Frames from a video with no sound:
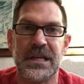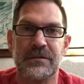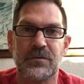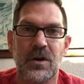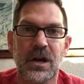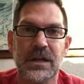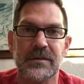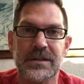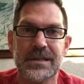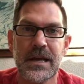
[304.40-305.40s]
thing for all of
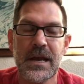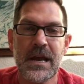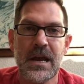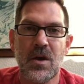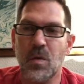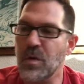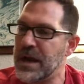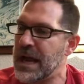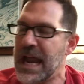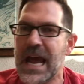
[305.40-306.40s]
us.
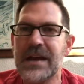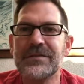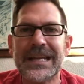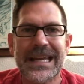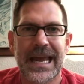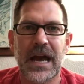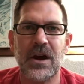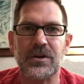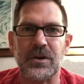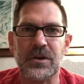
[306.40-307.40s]
When I have an
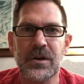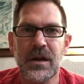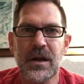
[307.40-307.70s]
encounter